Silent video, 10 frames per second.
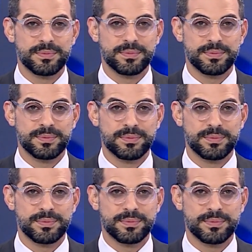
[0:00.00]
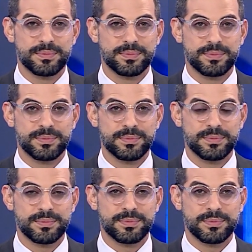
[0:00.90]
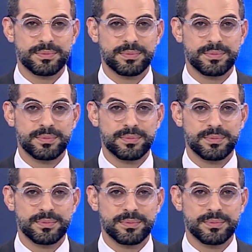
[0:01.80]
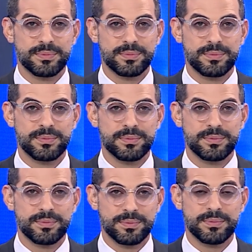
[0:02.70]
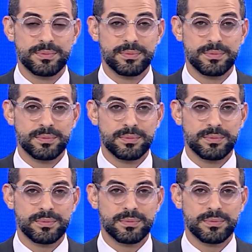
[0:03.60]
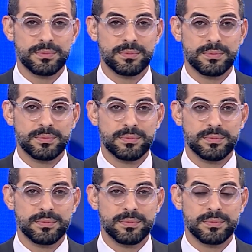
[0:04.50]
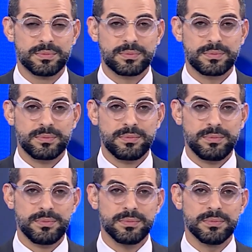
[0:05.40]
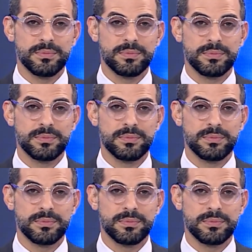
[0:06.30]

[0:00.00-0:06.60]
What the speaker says: This person isn't speaking.